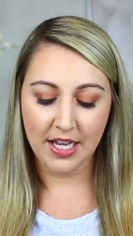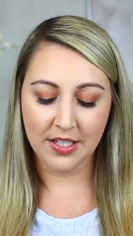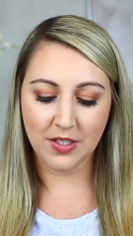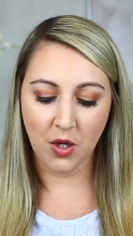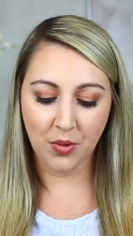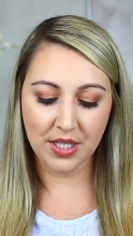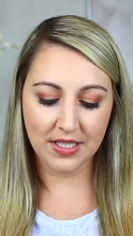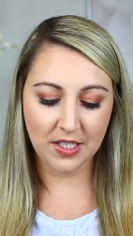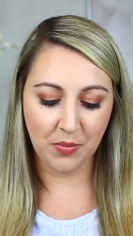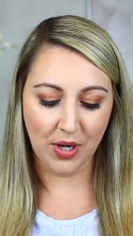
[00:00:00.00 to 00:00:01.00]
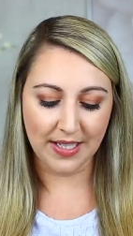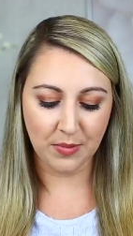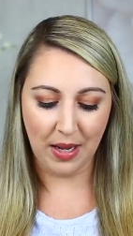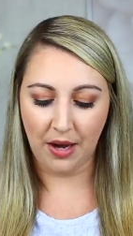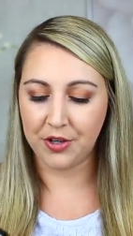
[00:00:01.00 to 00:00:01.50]
So this is a
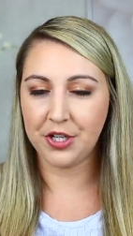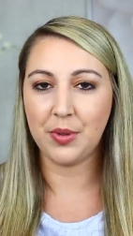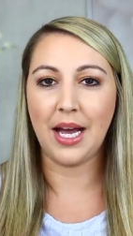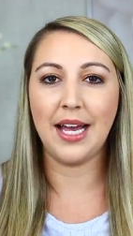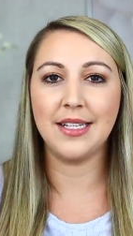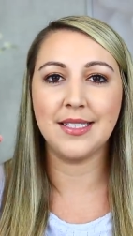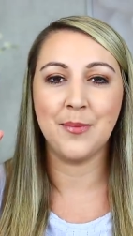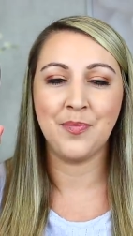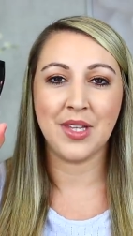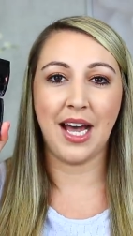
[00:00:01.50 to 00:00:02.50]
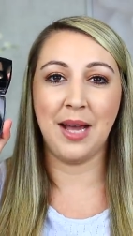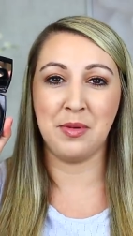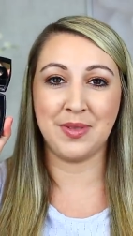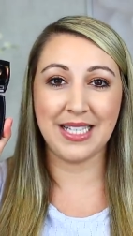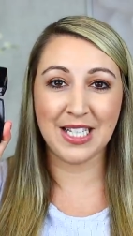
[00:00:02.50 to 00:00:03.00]
pressed powder, you guys. I'm
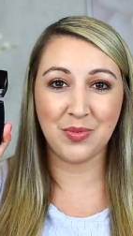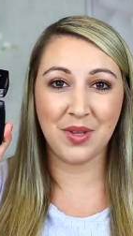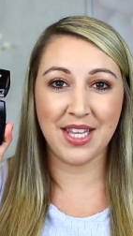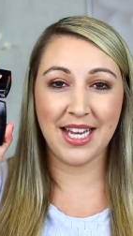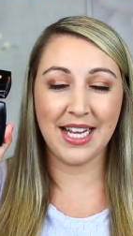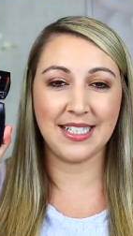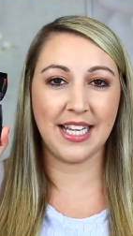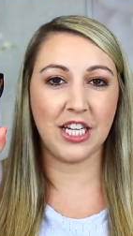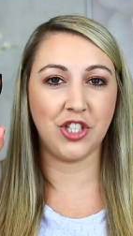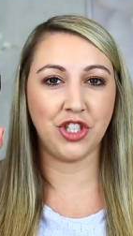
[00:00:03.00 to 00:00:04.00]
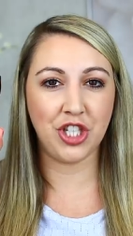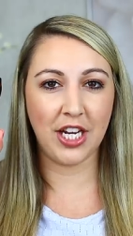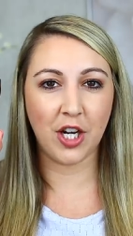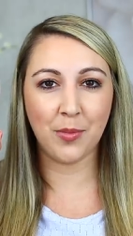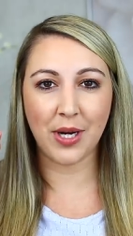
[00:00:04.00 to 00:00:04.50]
obsessed with it. It's like a
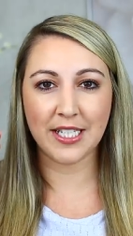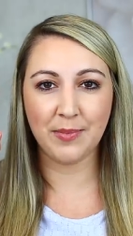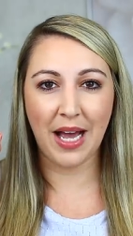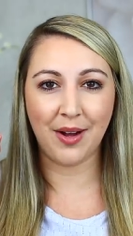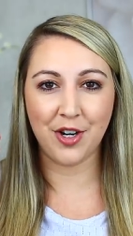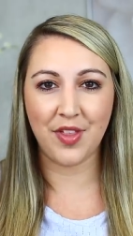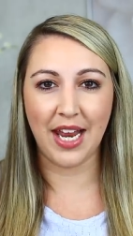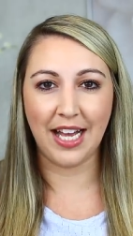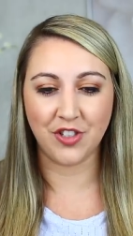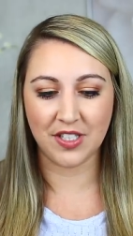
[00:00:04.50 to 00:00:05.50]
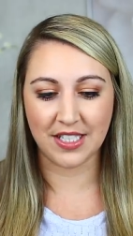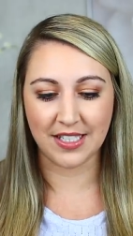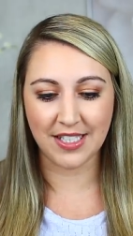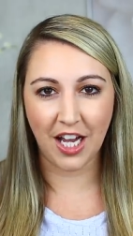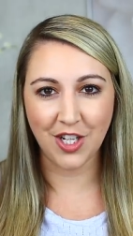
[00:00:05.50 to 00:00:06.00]
sheer pressed powder that has just a
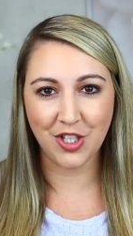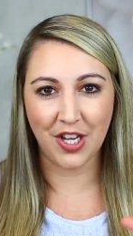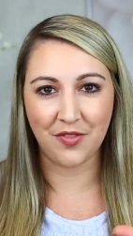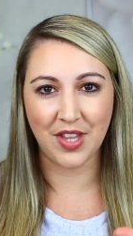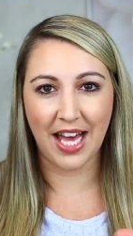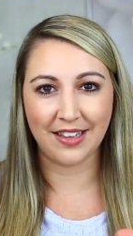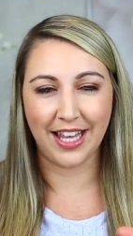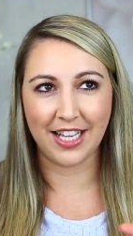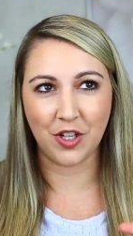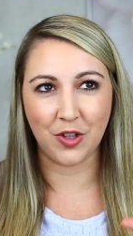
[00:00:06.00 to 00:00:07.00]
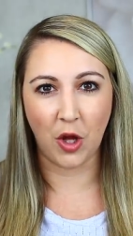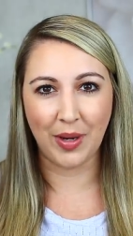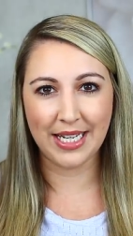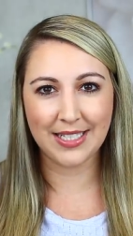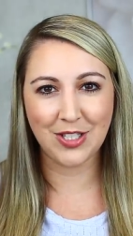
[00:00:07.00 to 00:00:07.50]
touch of that like
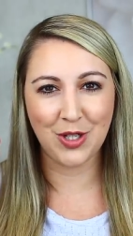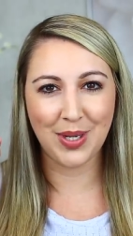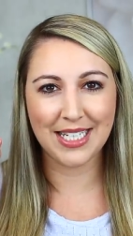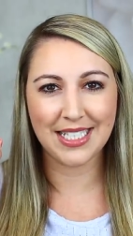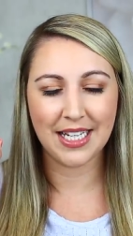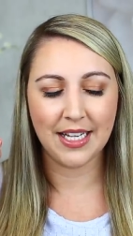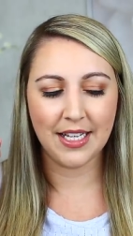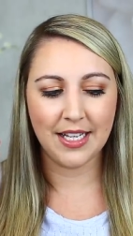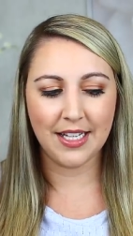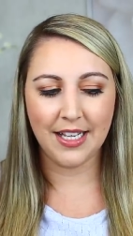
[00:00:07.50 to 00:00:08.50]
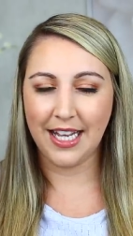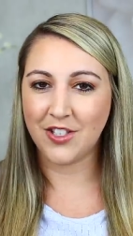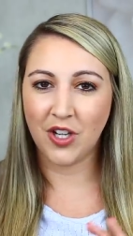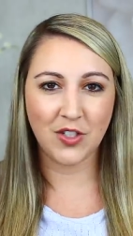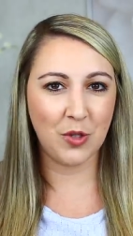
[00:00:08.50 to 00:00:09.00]
glowiness to it.
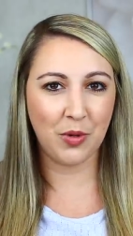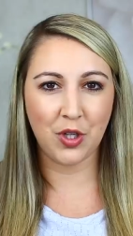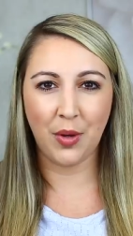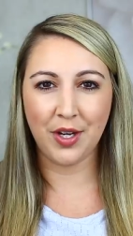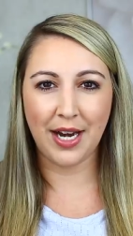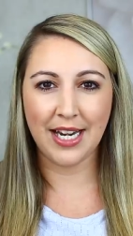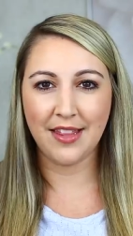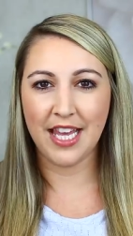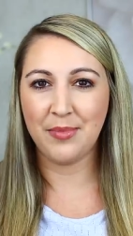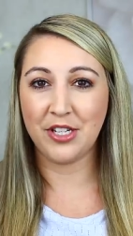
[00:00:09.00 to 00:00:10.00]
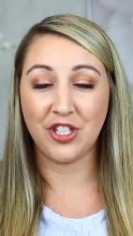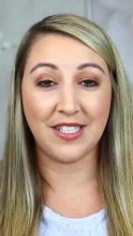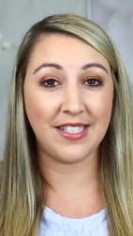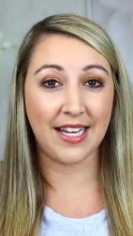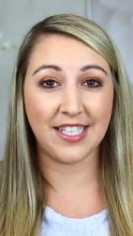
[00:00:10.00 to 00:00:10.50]
It's not super glowy or anything, but it
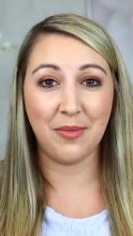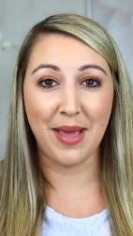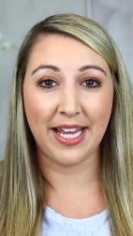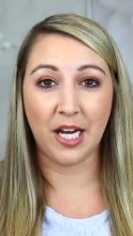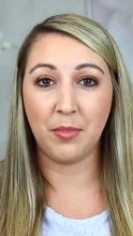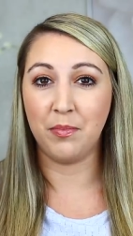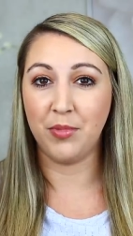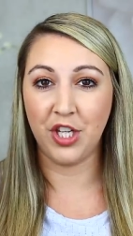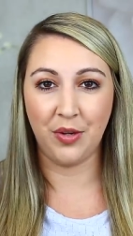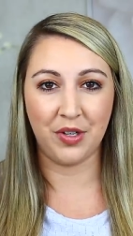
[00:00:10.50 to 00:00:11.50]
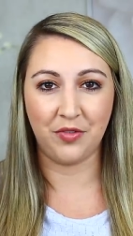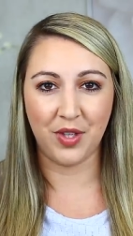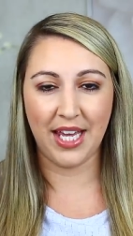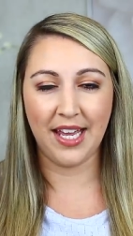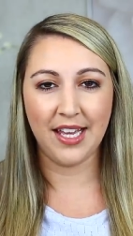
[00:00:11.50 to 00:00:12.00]
just sets the makeup beautifully.